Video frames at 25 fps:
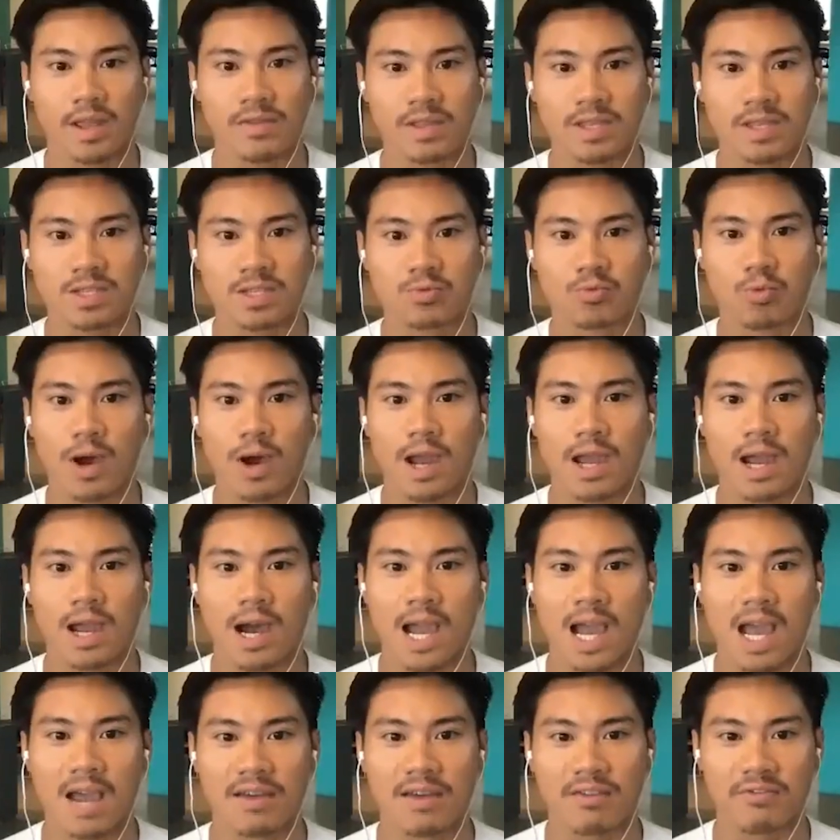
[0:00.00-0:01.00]
And this is why
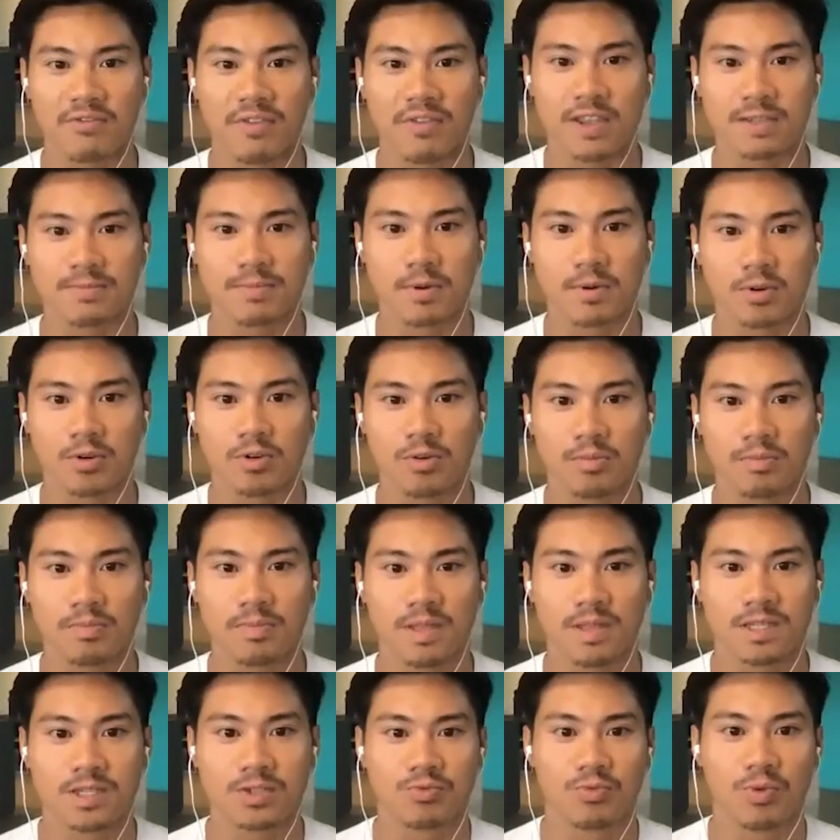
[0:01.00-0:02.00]
I have a Facebook group.
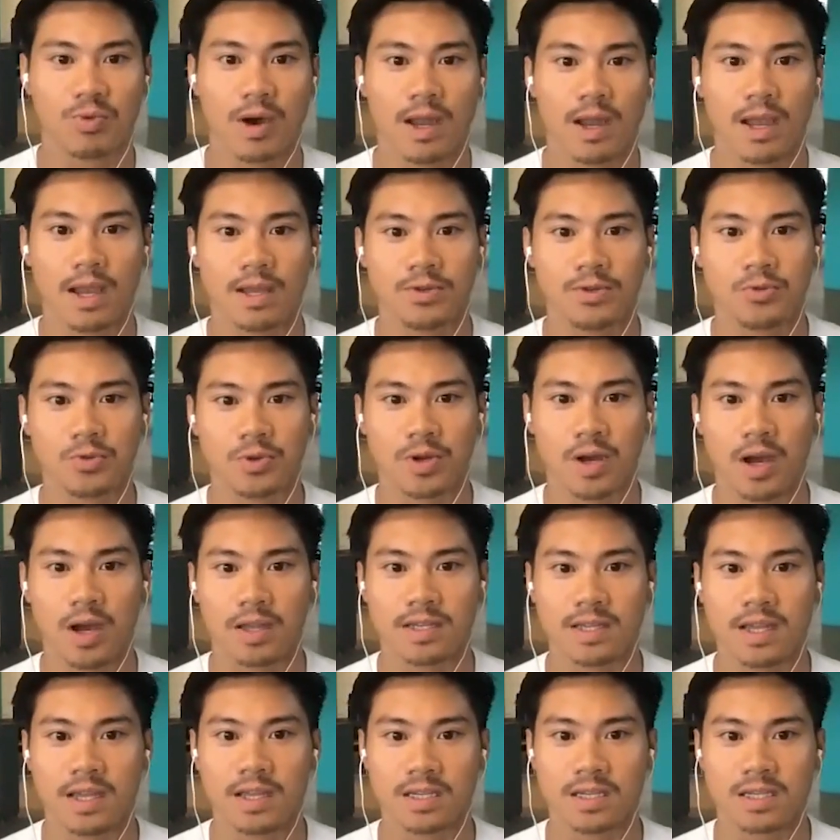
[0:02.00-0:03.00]
This is why I do
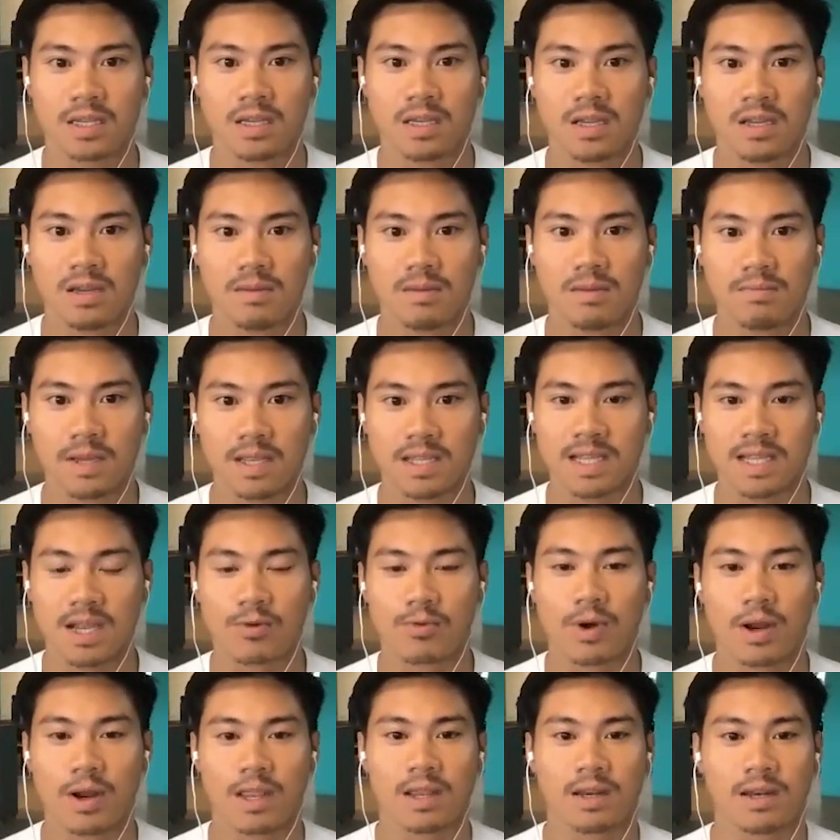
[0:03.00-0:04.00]
content, because I
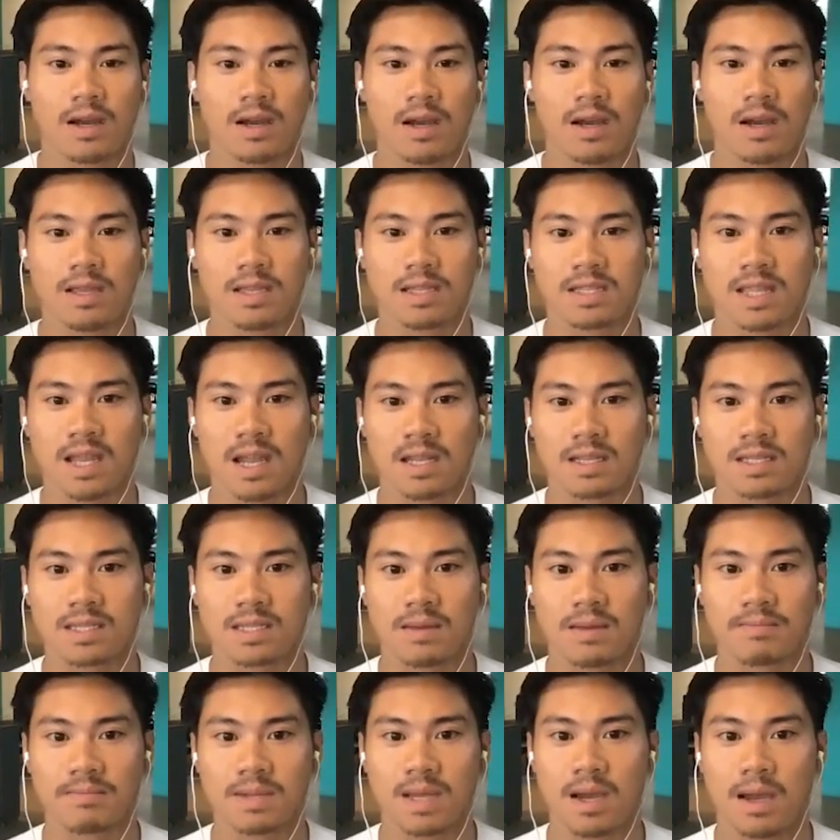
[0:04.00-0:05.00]
recognize that
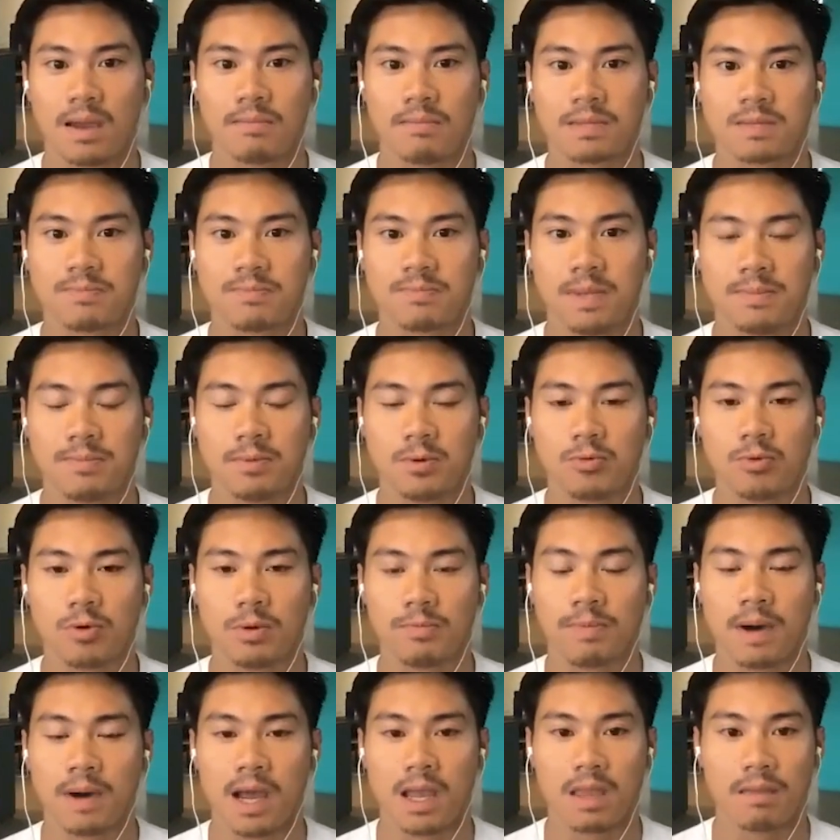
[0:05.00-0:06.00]
sometimes people will
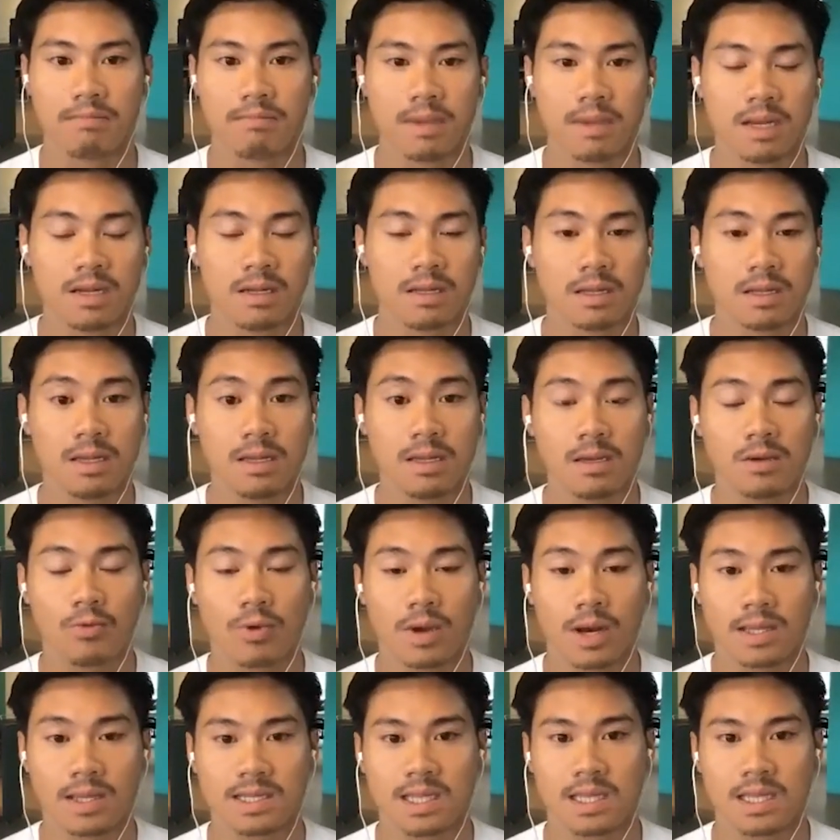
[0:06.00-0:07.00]
buy immediately
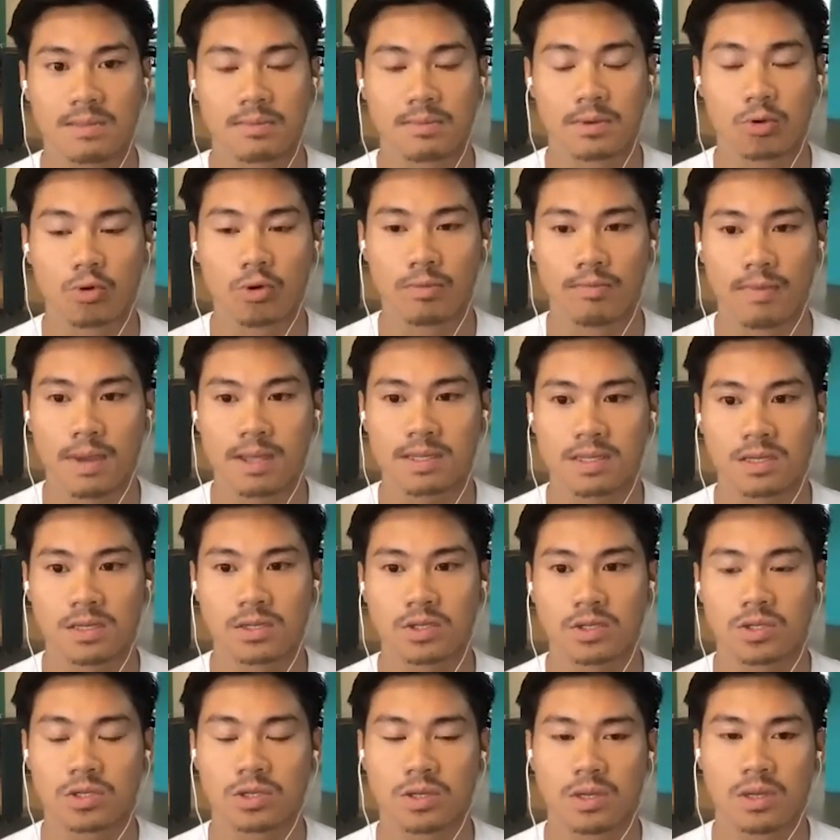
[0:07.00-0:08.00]
when I send them a cold
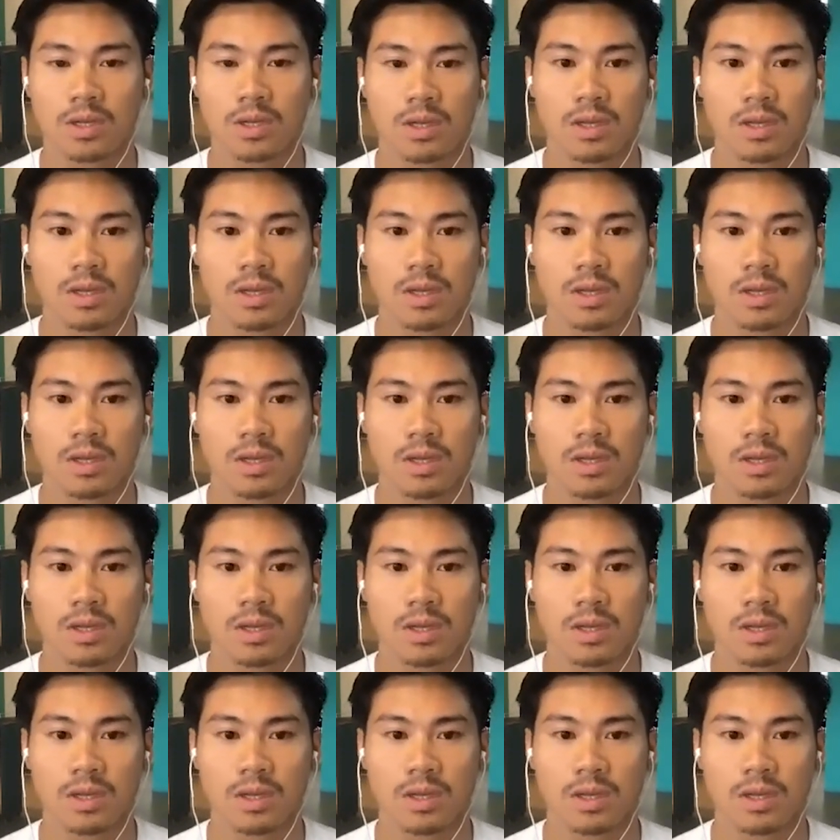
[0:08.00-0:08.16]
message.